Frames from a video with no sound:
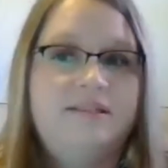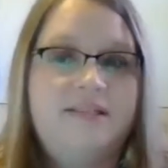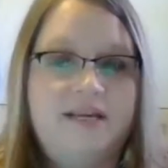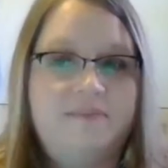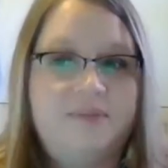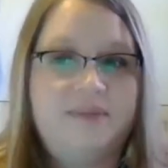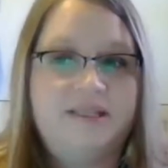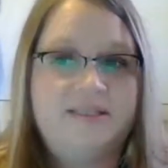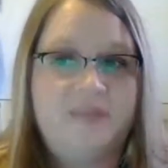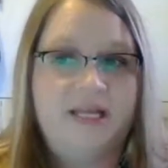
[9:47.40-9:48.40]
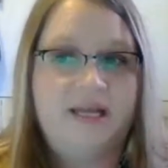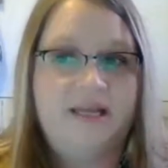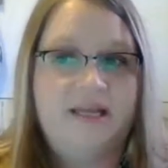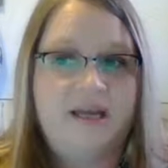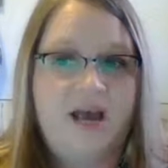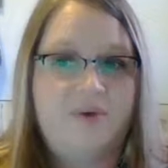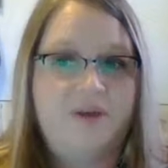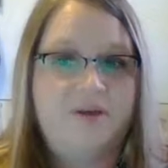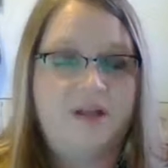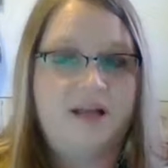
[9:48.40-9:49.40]
To implement this plan, I will
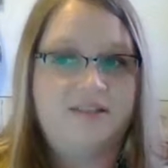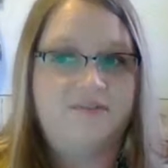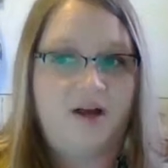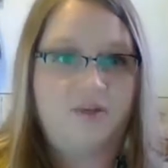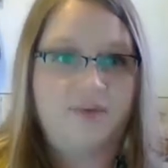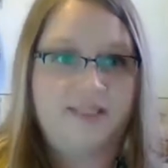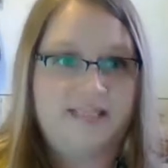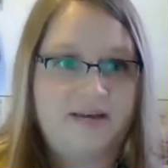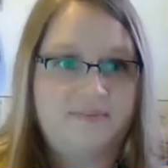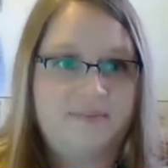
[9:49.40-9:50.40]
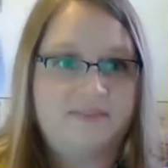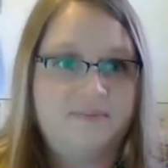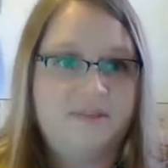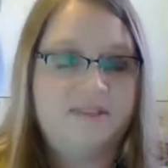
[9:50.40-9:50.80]
utilize the following steps.